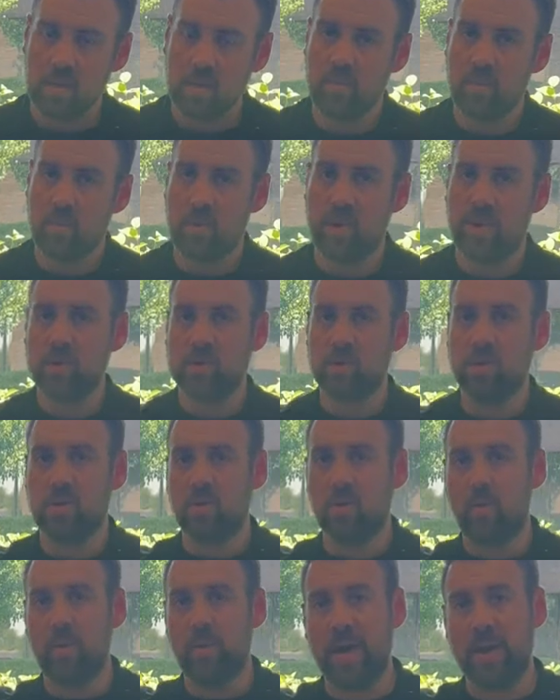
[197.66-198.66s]
Brennan's going to
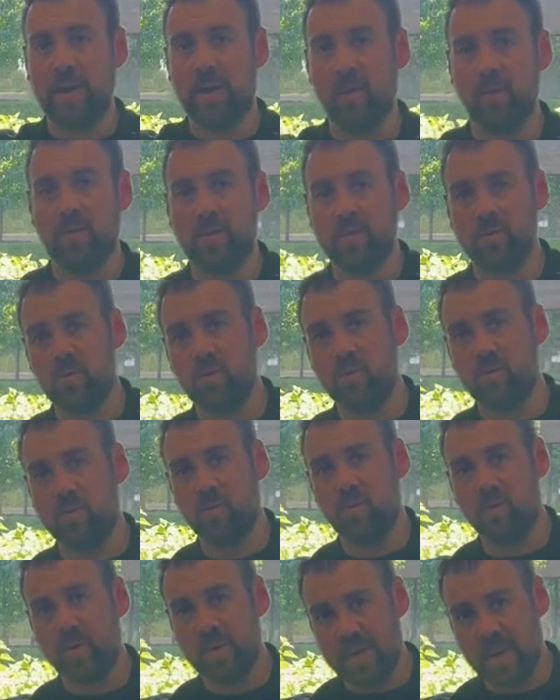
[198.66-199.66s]
go back over to the
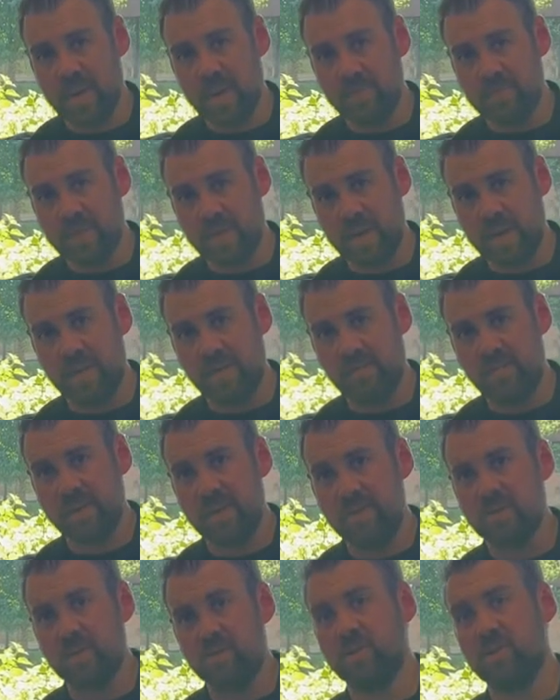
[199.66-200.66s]
rehab side of it,
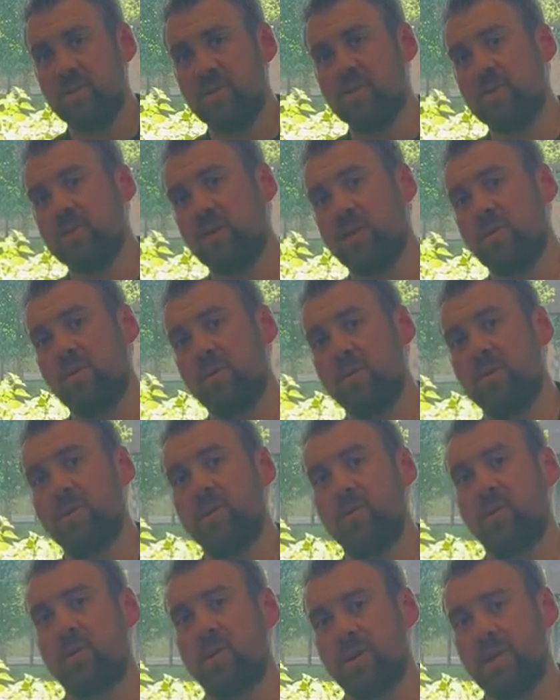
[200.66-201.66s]
and she's going to start really
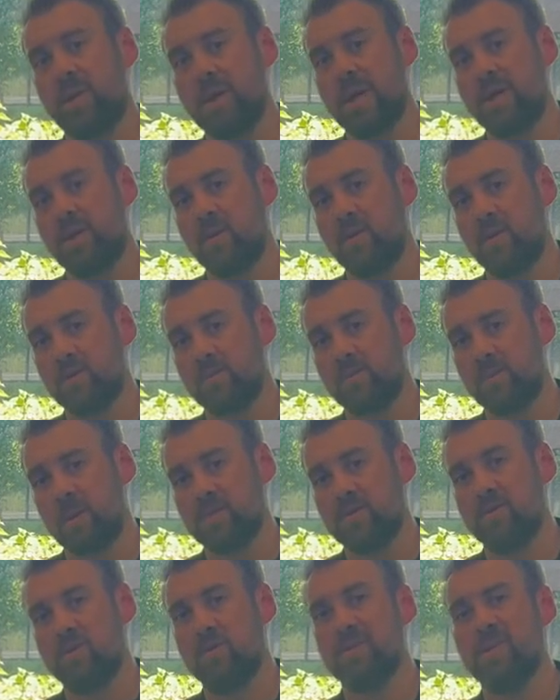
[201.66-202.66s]
working on those
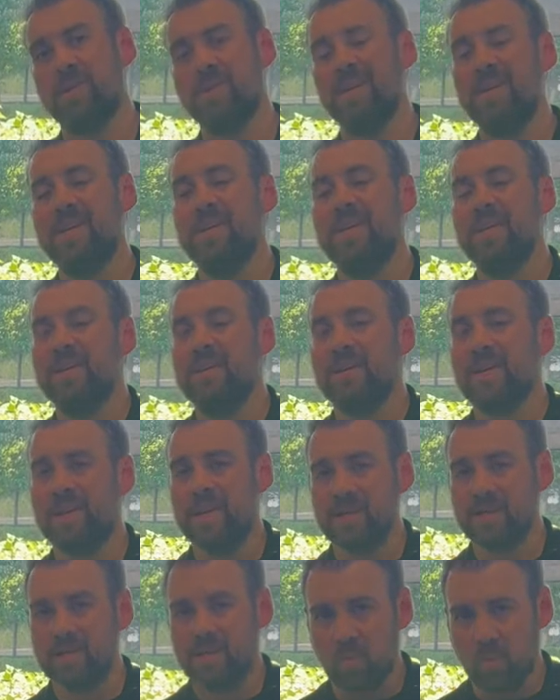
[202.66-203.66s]
muscles,
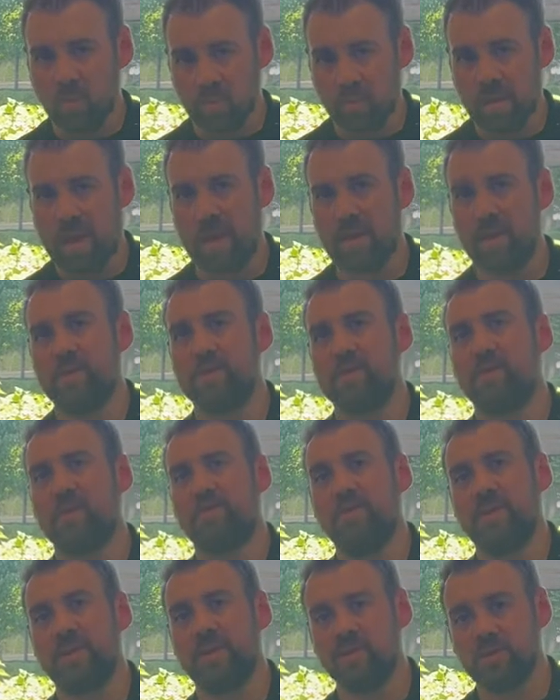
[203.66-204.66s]
getting some more balance stuff
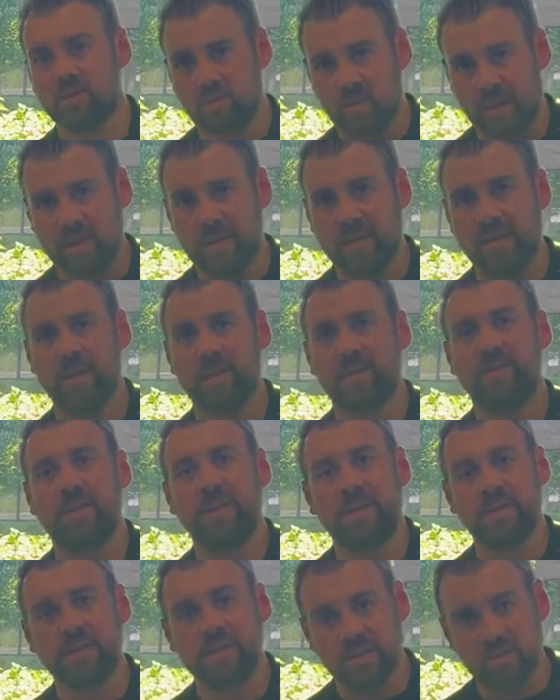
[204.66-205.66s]
in, strengthening
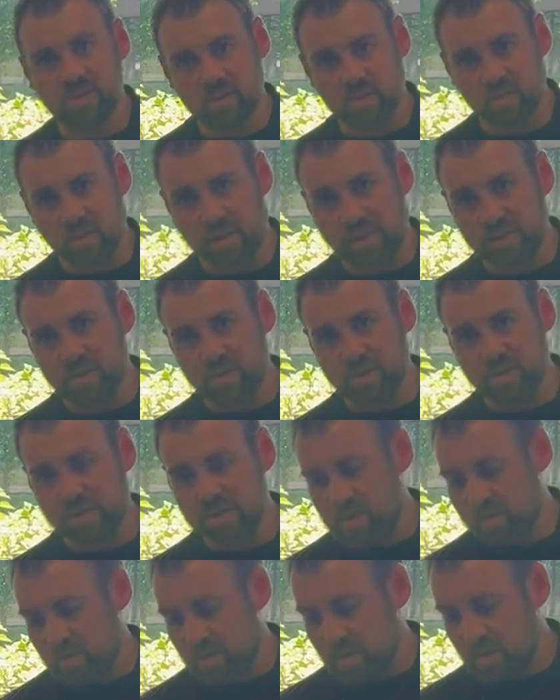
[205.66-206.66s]
things and stretches,